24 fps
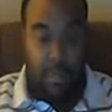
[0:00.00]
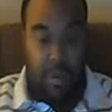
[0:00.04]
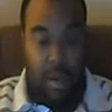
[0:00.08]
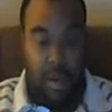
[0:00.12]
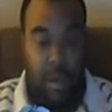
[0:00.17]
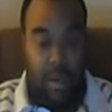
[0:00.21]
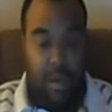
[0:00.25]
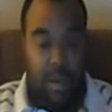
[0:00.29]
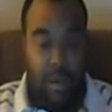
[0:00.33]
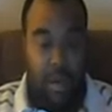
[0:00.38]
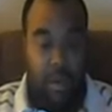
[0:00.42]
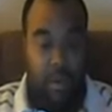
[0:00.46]
your
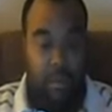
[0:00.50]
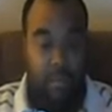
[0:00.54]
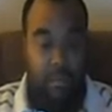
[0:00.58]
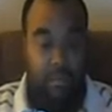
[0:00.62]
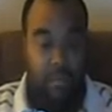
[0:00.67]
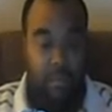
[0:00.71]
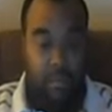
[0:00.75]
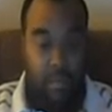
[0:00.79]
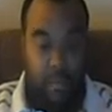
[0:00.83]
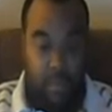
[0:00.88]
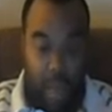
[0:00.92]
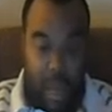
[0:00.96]
decision
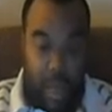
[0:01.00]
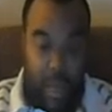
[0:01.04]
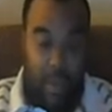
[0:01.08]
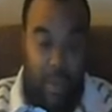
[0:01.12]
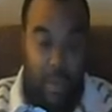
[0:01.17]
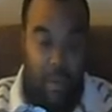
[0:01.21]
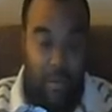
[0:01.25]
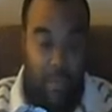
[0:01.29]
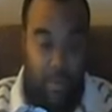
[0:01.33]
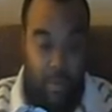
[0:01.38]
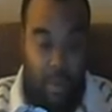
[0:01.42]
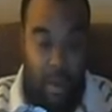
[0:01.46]

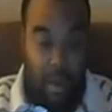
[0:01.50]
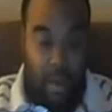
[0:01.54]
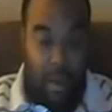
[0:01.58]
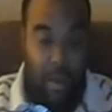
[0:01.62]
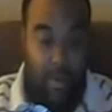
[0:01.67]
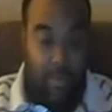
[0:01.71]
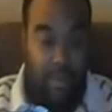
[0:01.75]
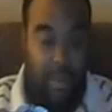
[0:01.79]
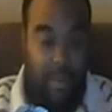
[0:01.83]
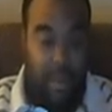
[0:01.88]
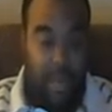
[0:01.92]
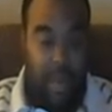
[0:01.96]
making
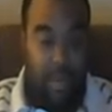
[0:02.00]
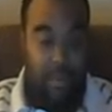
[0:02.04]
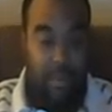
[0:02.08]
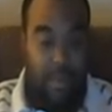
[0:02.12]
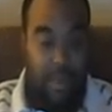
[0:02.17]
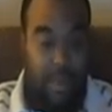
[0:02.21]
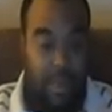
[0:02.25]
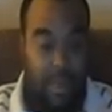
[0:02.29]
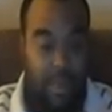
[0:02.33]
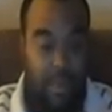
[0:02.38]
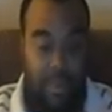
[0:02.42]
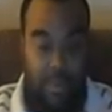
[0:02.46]
when it
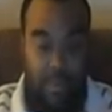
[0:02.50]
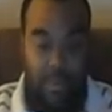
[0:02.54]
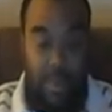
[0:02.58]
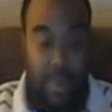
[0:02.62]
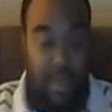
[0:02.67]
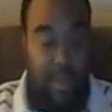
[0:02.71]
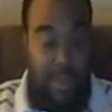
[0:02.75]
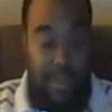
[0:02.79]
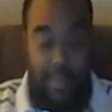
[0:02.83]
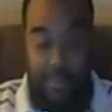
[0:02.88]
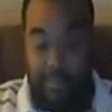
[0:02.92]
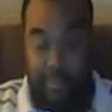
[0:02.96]
comes time to look
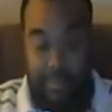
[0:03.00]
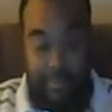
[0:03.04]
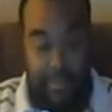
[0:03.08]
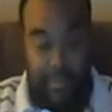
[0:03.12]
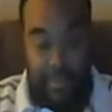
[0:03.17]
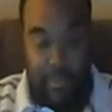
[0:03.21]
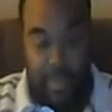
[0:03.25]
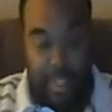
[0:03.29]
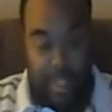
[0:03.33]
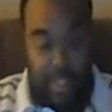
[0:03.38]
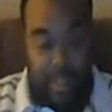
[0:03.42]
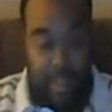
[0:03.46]
at the
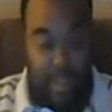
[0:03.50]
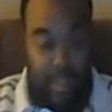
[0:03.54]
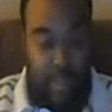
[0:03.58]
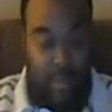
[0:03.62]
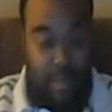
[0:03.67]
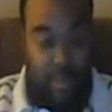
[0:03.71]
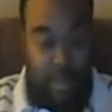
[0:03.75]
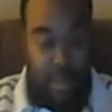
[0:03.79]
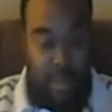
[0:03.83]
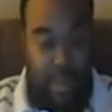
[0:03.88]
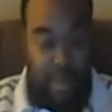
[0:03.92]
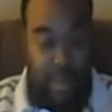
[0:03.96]
budget?
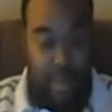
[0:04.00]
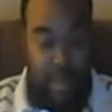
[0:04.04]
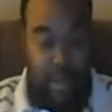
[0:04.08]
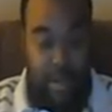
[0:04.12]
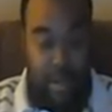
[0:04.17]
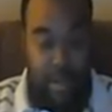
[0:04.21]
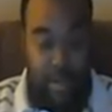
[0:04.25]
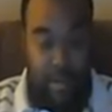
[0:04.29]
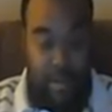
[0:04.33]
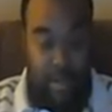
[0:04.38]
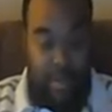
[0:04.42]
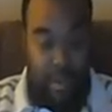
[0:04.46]
She
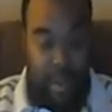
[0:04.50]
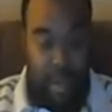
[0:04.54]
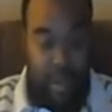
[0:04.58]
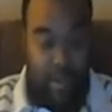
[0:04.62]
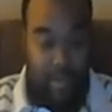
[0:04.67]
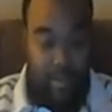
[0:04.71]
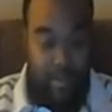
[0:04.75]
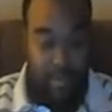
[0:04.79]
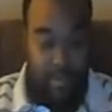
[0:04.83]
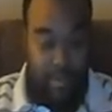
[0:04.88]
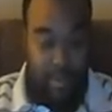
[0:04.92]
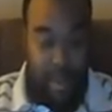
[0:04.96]
simply said no,
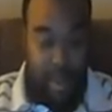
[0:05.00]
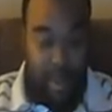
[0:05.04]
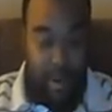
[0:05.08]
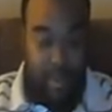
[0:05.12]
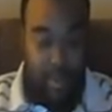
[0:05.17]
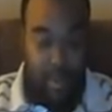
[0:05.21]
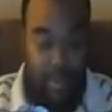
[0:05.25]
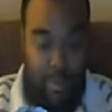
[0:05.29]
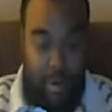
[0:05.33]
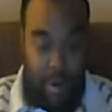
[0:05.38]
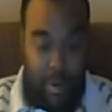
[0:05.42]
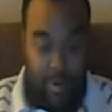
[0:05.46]
it's not
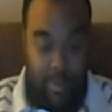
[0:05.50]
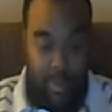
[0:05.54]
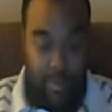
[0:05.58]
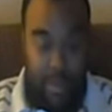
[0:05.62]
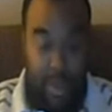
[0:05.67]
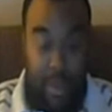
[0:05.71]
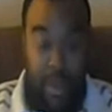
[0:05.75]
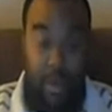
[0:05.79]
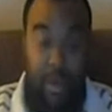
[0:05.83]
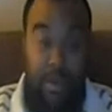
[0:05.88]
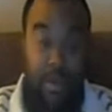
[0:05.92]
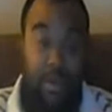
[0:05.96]
that
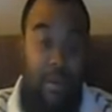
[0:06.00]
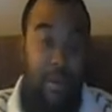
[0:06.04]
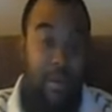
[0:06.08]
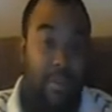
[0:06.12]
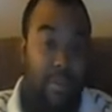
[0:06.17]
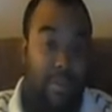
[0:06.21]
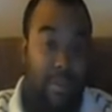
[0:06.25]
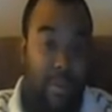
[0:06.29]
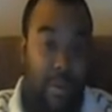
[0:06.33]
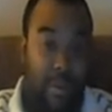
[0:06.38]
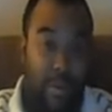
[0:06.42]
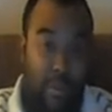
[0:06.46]
important.
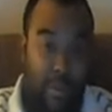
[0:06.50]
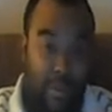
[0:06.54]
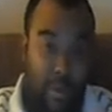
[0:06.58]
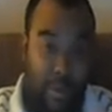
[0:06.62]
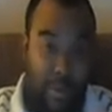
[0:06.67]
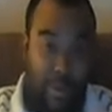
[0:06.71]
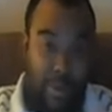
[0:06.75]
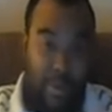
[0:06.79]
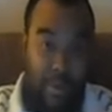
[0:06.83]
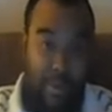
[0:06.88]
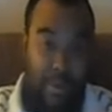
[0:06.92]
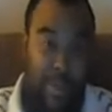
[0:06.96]

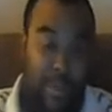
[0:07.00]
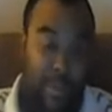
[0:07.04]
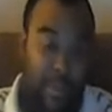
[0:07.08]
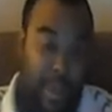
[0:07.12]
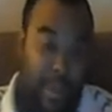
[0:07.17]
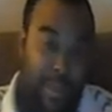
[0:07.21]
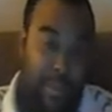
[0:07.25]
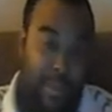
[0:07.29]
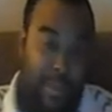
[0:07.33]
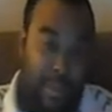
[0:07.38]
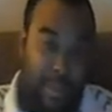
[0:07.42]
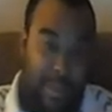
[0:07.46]
So those
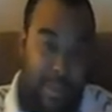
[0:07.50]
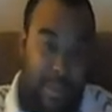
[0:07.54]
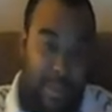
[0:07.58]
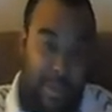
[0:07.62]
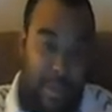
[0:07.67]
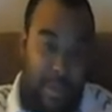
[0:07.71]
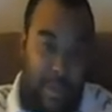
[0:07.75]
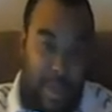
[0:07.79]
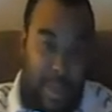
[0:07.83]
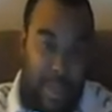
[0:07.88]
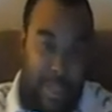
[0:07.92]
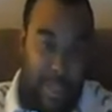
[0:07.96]
are the
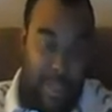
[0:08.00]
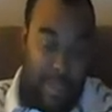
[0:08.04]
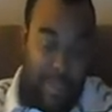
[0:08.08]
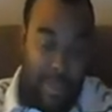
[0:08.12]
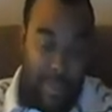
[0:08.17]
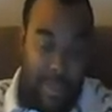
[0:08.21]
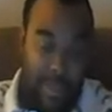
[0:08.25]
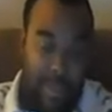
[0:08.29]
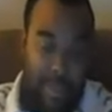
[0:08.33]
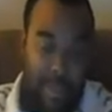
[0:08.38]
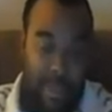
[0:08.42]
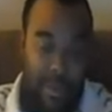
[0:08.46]
responses to the
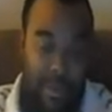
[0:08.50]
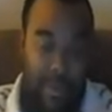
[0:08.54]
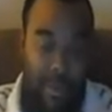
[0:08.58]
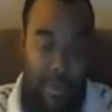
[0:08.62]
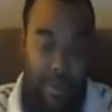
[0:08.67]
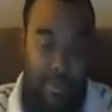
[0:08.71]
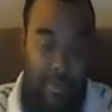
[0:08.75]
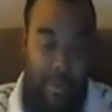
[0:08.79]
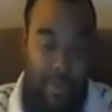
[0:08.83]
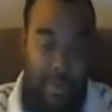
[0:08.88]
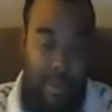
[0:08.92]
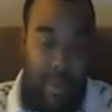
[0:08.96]
questions.
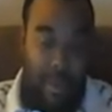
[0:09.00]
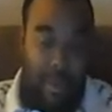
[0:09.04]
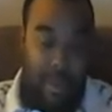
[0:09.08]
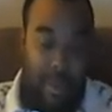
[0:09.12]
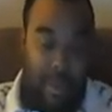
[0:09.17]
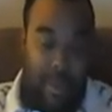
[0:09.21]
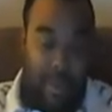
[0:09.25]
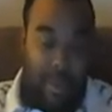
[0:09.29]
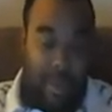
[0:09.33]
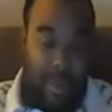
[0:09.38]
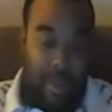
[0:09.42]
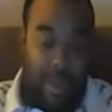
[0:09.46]

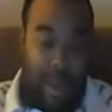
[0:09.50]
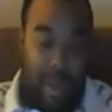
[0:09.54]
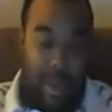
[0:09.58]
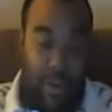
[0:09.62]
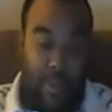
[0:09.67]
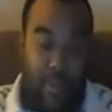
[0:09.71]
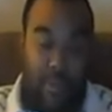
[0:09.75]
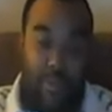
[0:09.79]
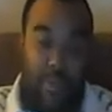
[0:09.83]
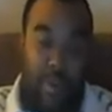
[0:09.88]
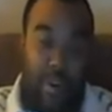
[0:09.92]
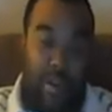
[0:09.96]

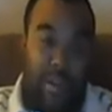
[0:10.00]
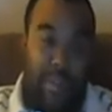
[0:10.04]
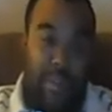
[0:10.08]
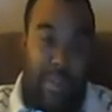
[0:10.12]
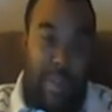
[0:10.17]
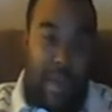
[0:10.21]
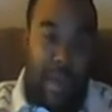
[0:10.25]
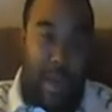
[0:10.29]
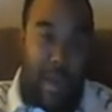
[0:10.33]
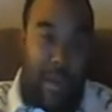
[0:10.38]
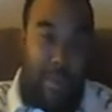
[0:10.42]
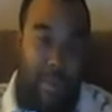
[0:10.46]
Thank you
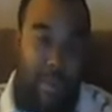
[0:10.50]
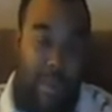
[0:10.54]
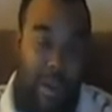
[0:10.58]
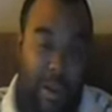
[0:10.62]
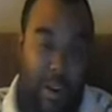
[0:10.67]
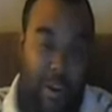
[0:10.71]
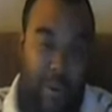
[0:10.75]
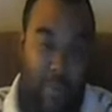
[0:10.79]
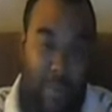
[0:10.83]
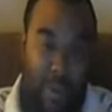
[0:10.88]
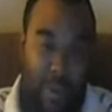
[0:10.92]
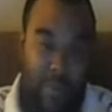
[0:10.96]
for your
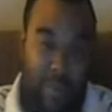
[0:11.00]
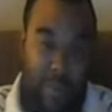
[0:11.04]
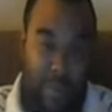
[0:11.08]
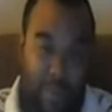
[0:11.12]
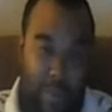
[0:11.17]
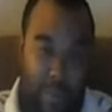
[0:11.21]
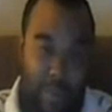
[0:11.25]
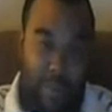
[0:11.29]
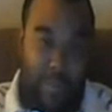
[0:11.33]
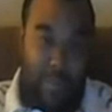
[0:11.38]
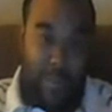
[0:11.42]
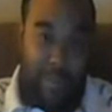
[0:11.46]
time, and I hope
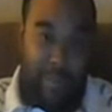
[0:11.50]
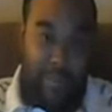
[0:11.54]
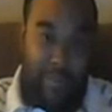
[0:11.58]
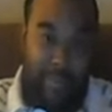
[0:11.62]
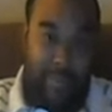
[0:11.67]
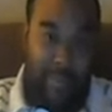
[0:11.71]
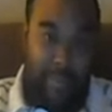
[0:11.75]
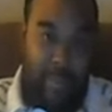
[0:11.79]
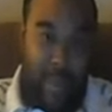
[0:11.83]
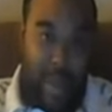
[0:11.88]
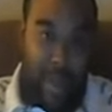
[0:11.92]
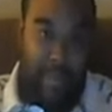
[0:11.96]
you have a good
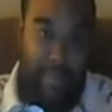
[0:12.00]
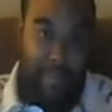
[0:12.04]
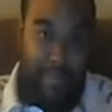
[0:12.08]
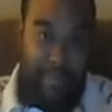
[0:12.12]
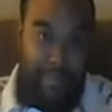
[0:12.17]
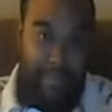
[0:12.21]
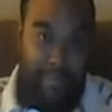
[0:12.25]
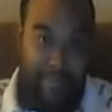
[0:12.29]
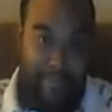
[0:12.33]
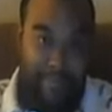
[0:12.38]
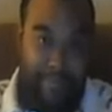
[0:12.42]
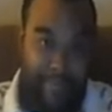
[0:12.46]
one.
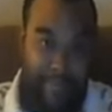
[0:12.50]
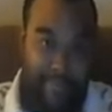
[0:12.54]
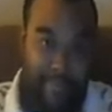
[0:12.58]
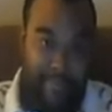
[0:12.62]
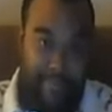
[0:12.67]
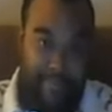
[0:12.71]
Bye.